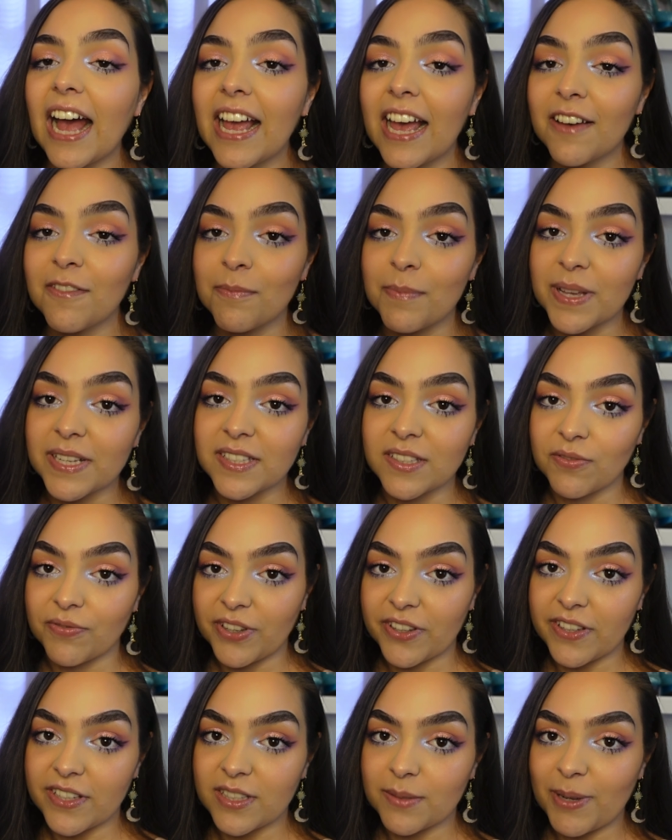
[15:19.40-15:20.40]
have mixed
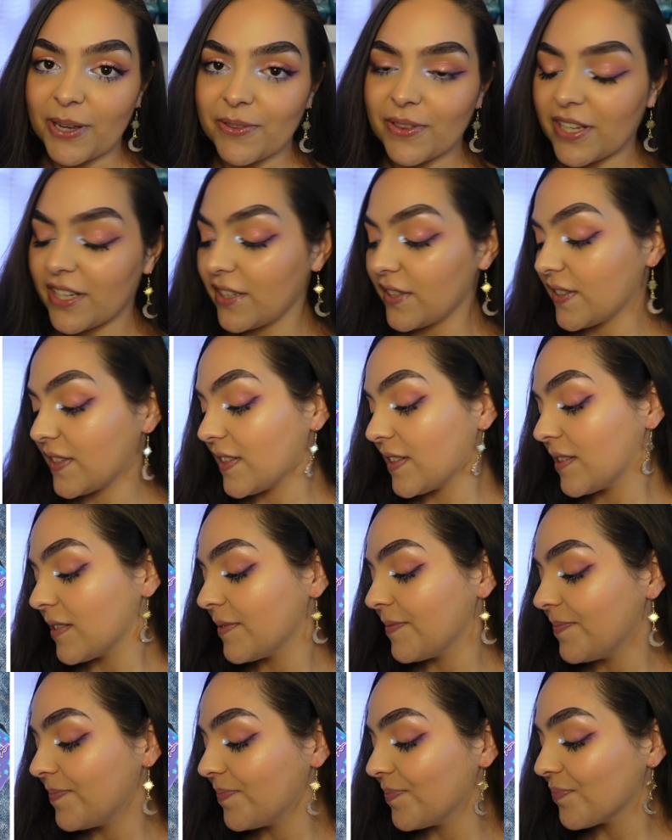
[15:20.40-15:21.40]
feelings about this.
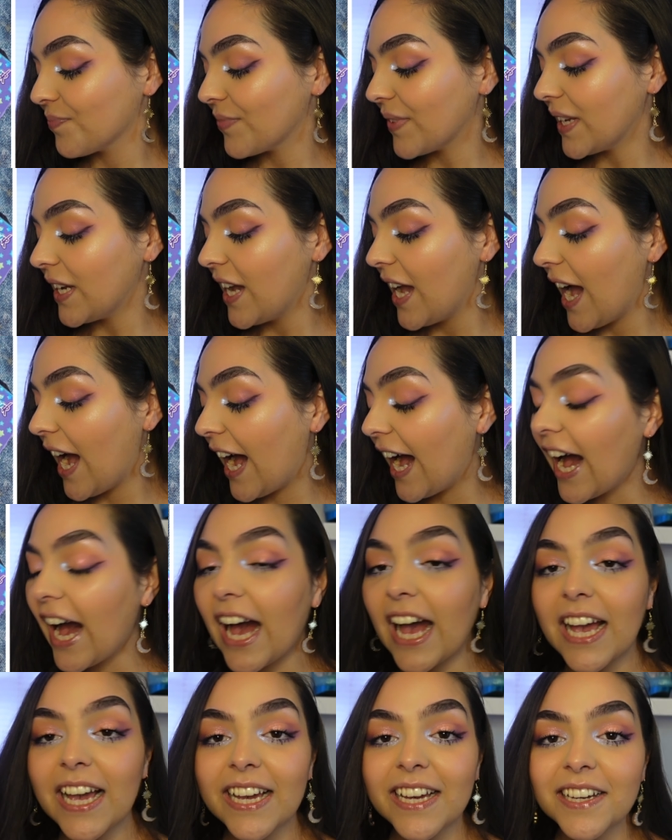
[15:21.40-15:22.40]

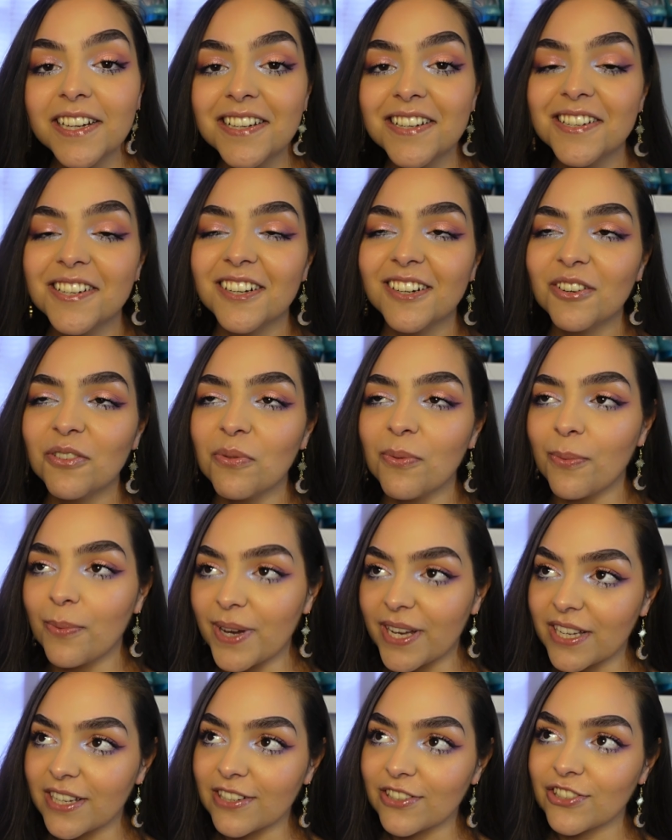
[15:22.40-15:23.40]
I
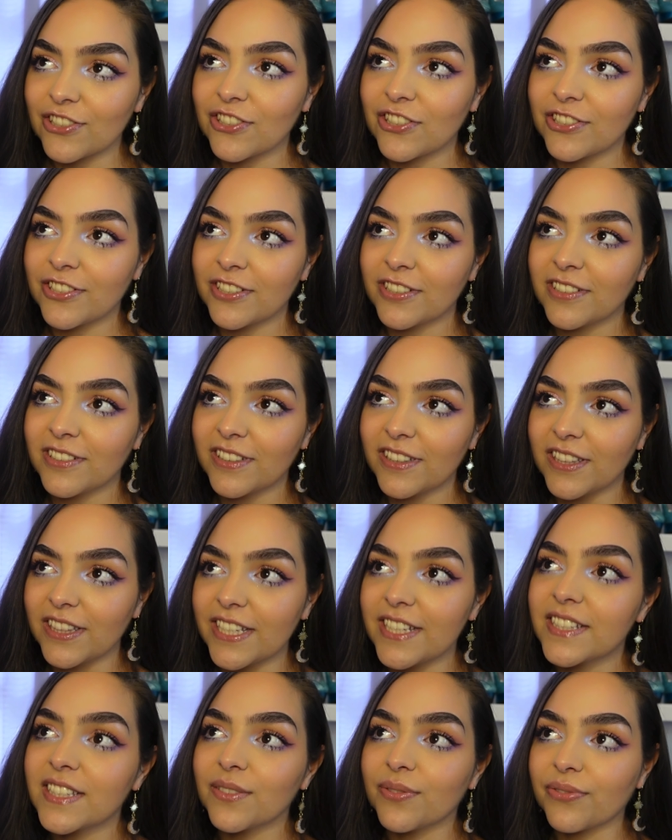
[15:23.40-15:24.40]
wish
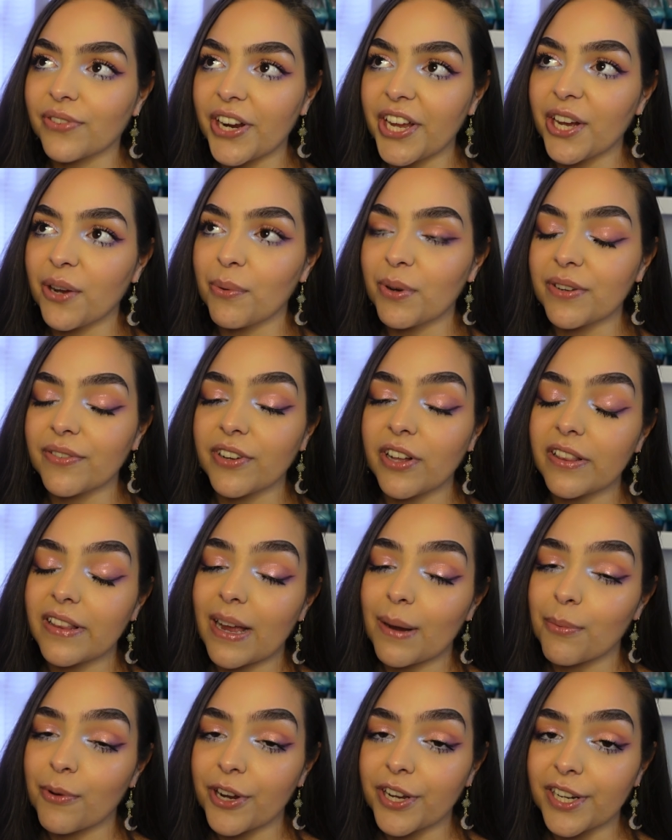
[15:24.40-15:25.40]
Lisa Frank would have
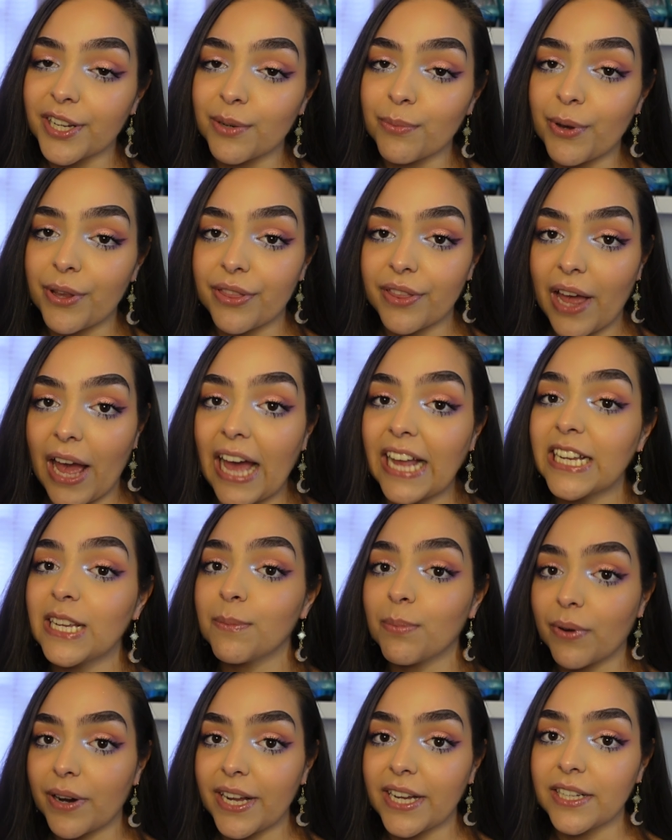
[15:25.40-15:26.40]
collaborated with any
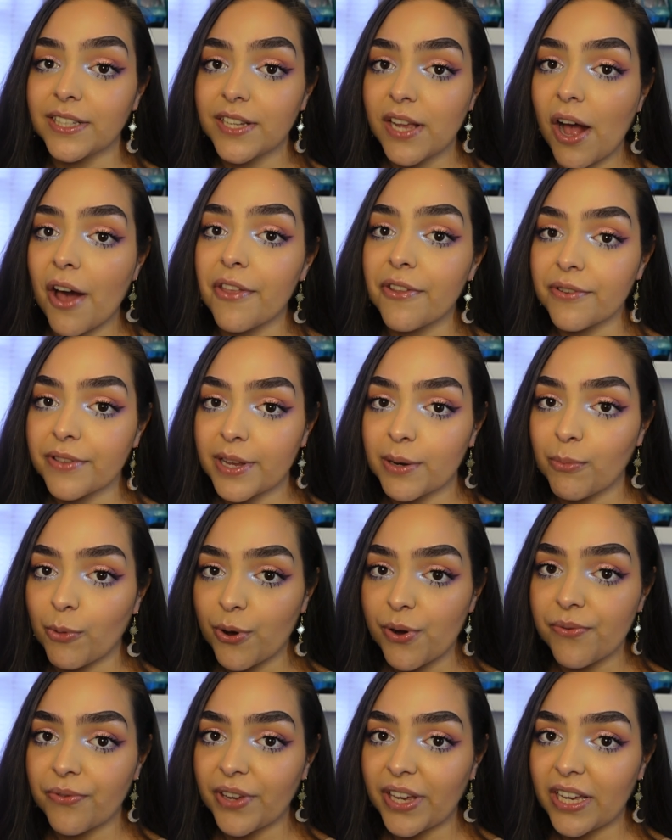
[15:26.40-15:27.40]
brand other than
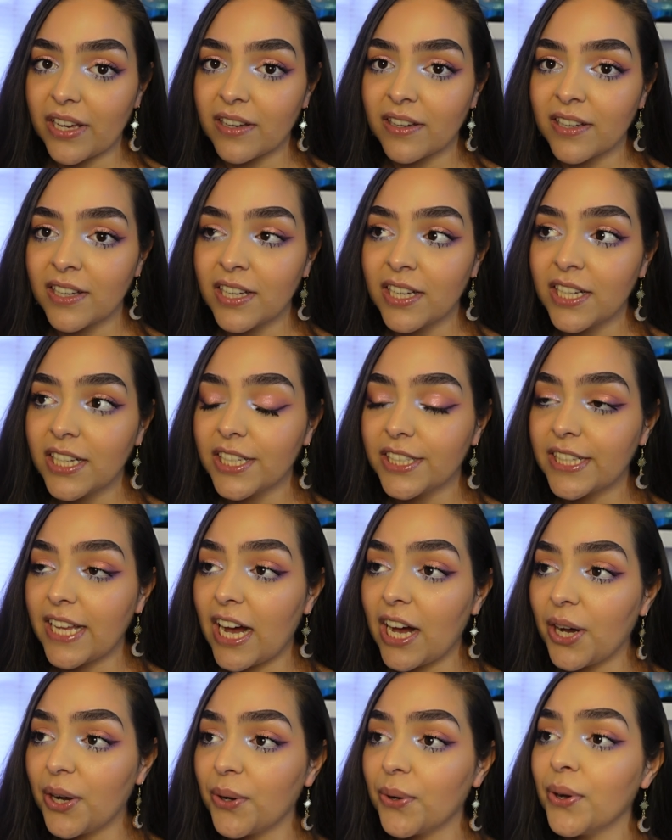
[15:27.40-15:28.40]
Morphe.
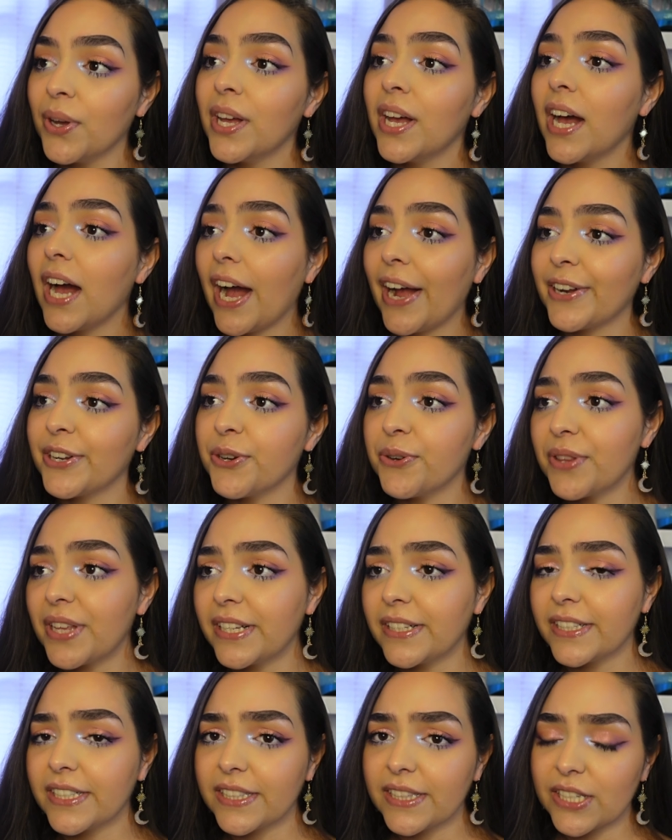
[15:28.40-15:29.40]
Now, I know they
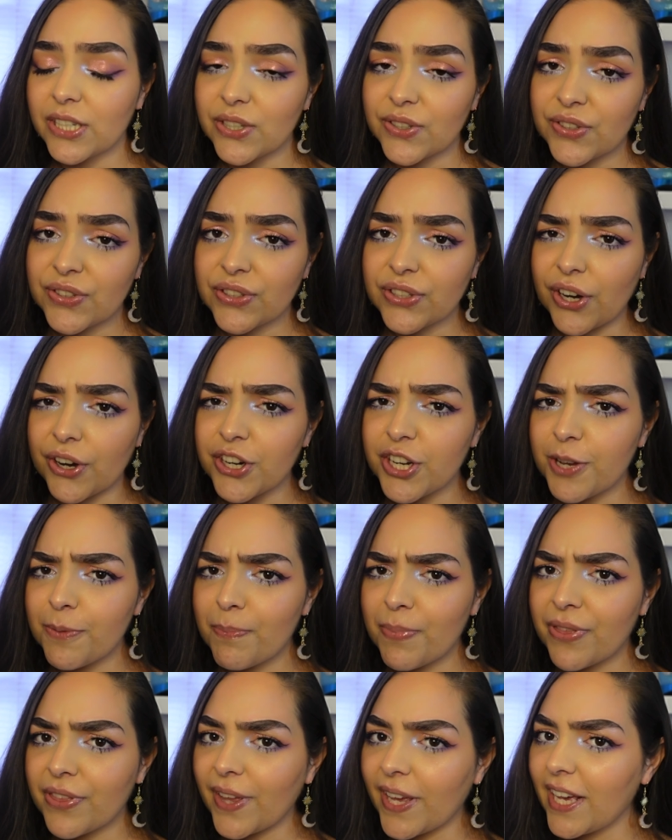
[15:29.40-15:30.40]
did their
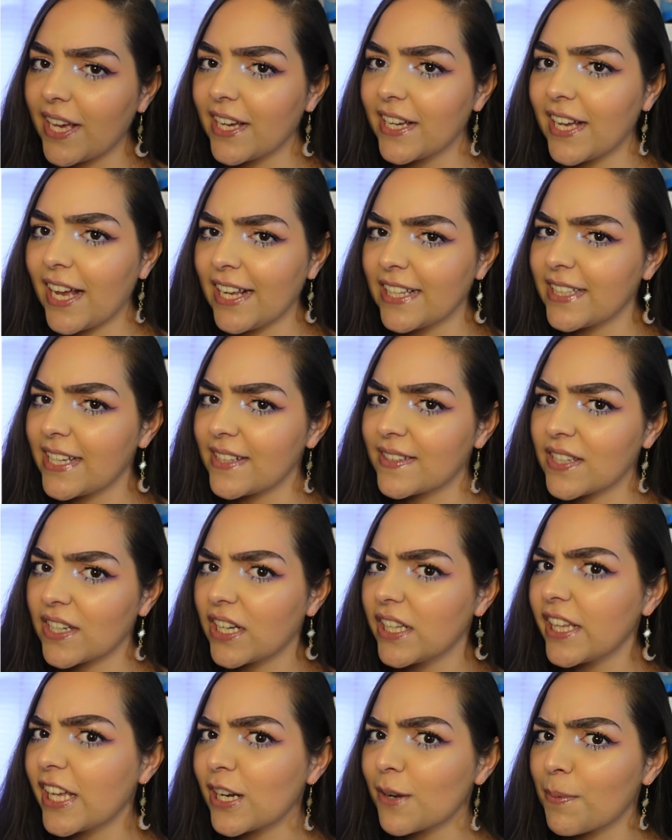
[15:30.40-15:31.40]
startup thing and they took
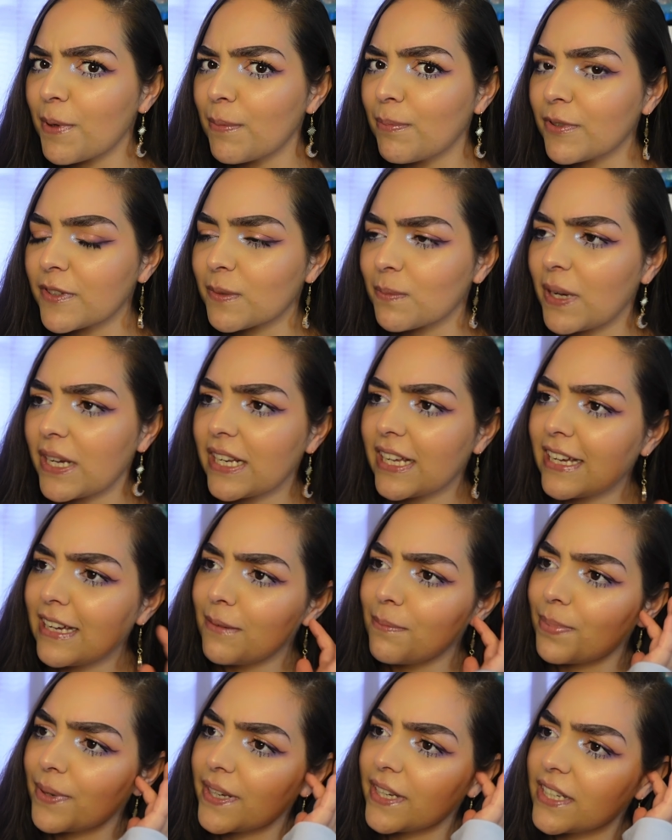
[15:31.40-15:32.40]
a lot of people's
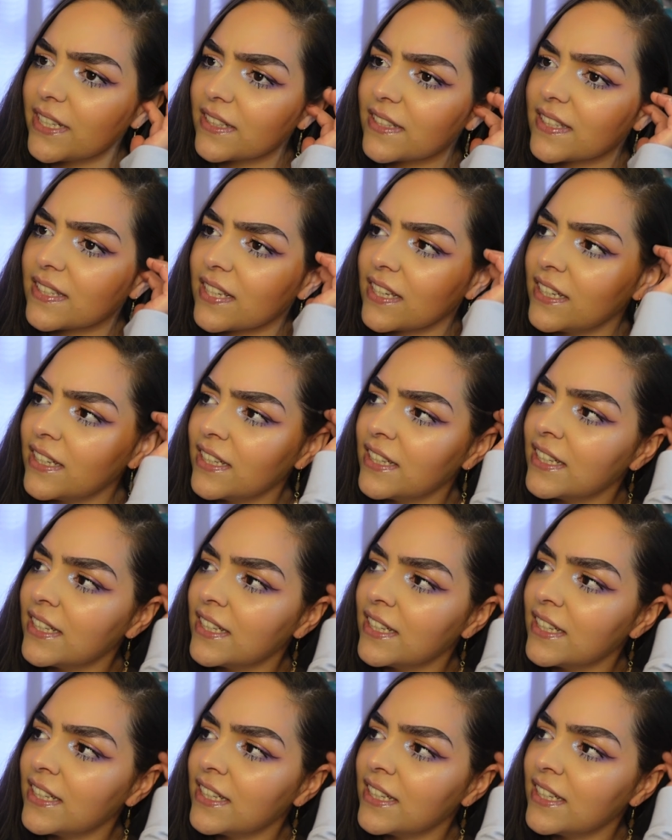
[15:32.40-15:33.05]
money, but